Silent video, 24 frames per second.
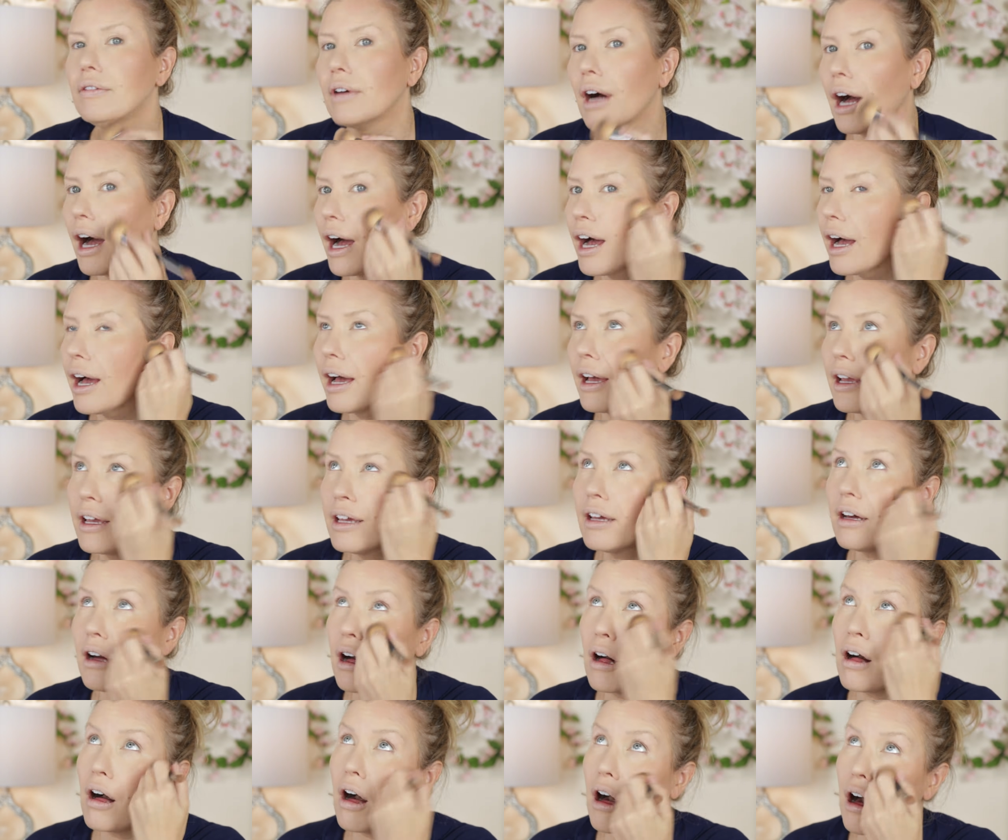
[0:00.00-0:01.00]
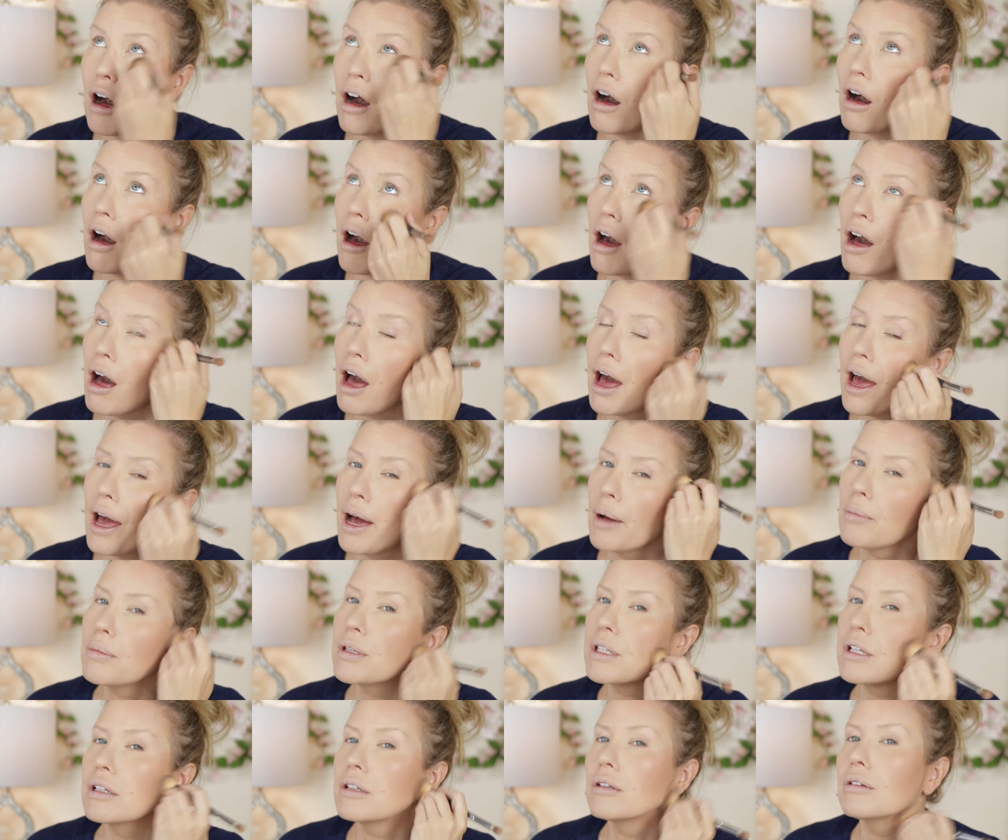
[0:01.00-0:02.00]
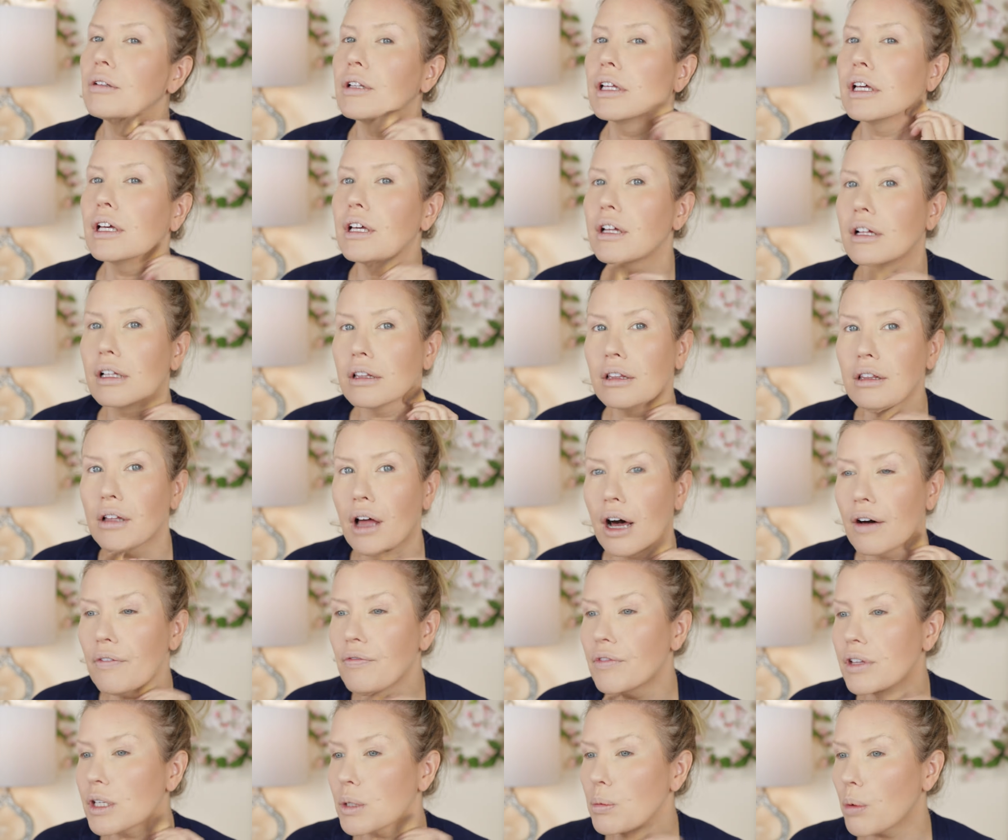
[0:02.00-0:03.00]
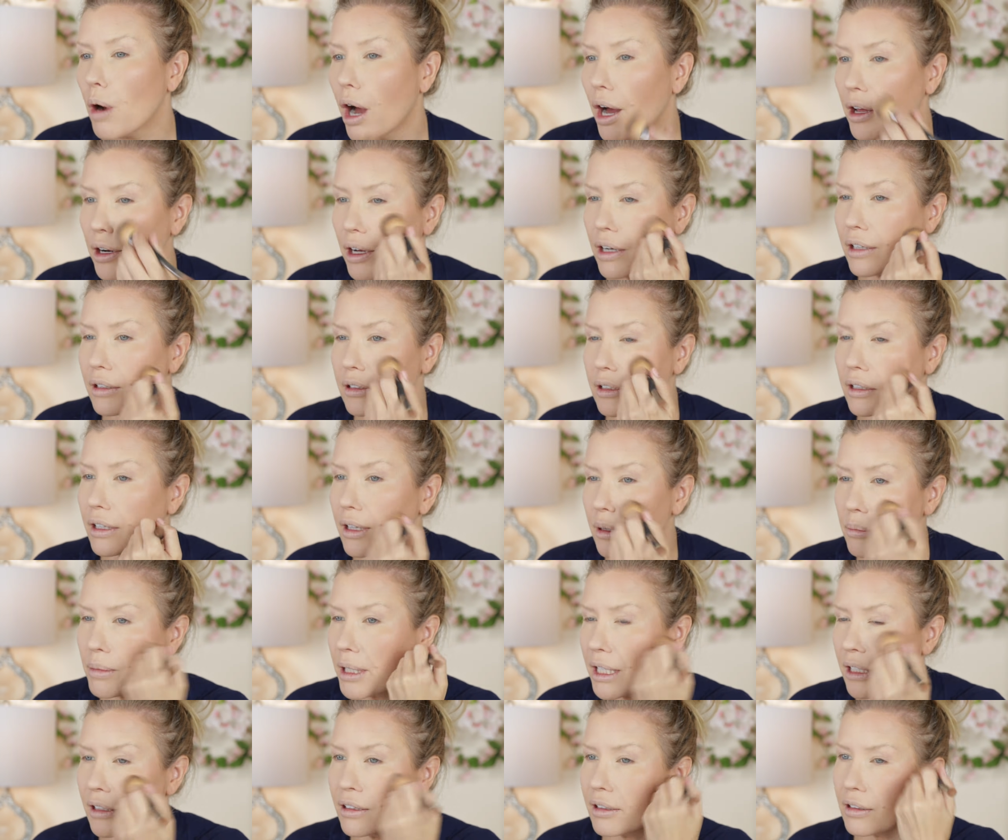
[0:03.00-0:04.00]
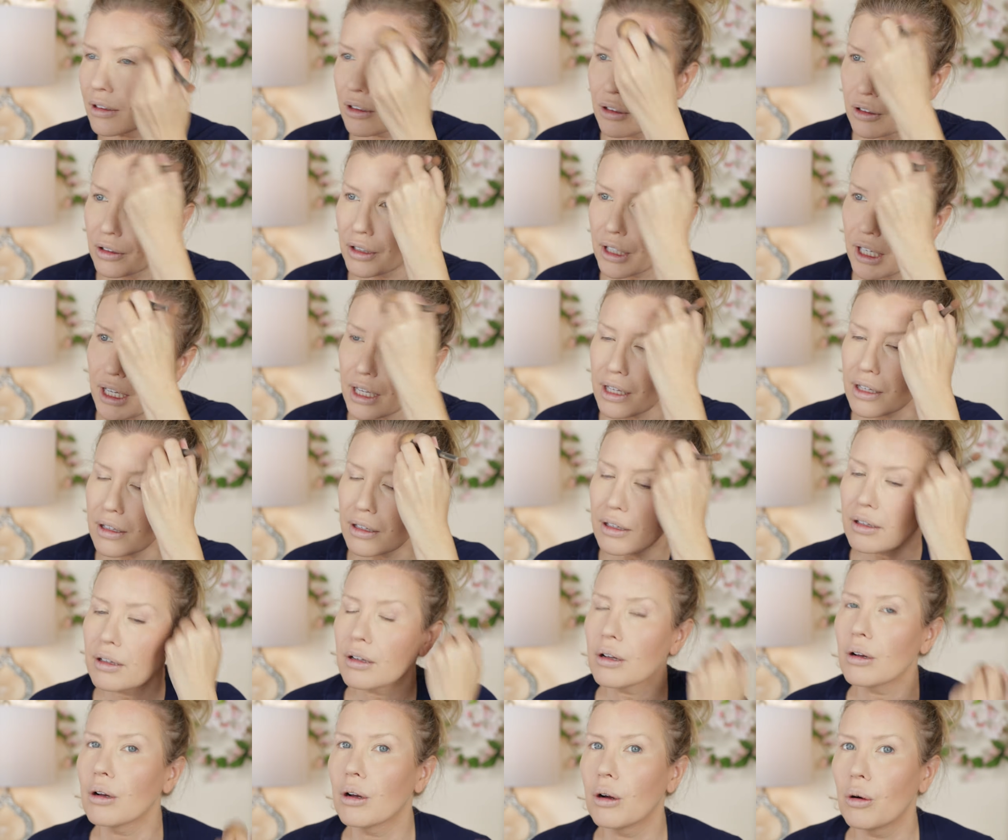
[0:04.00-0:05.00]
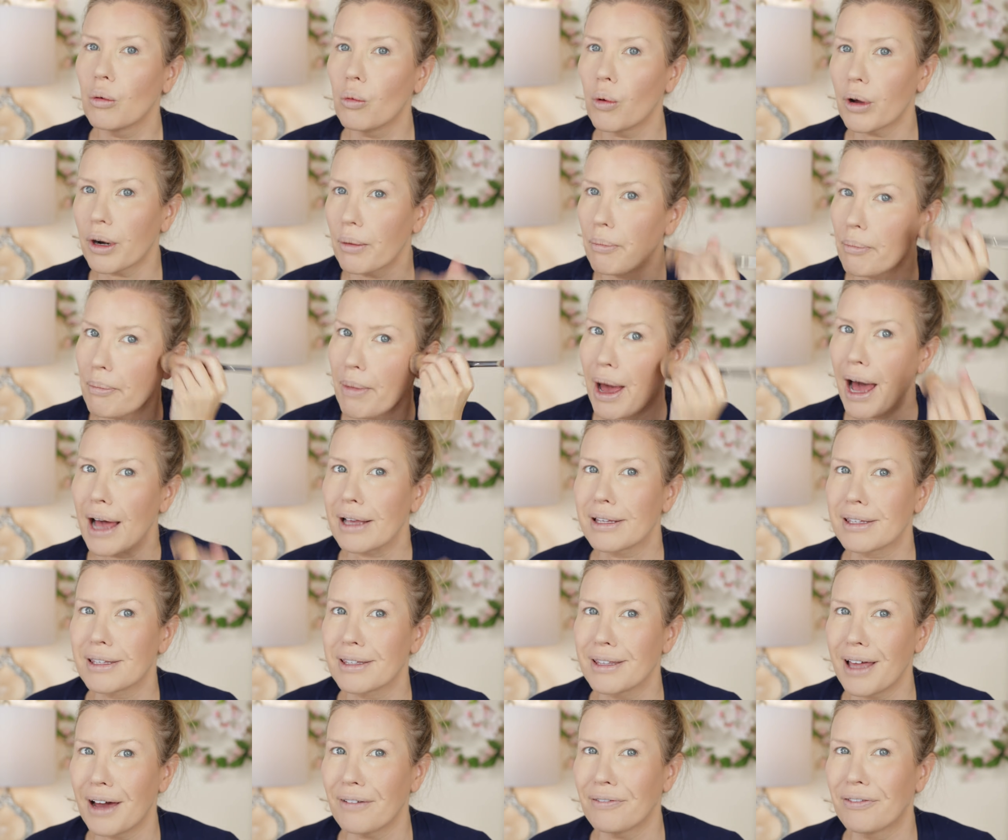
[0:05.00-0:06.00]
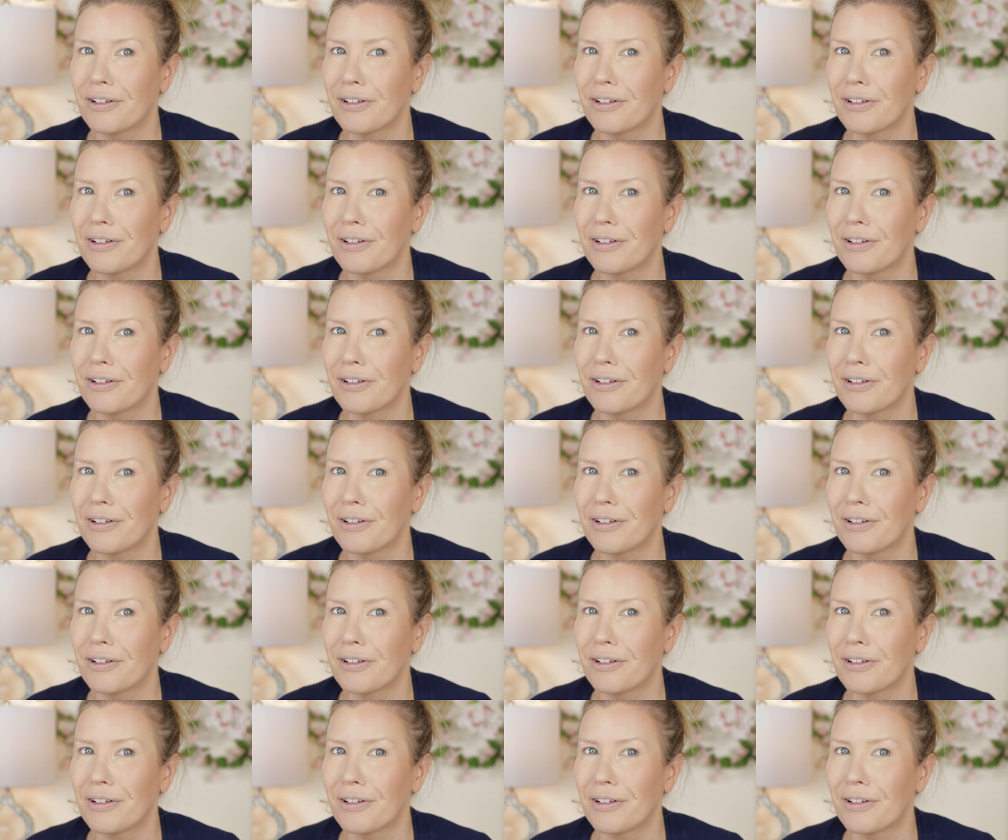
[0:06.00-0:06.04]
I absolutely love this product. I mean, look at what a mess that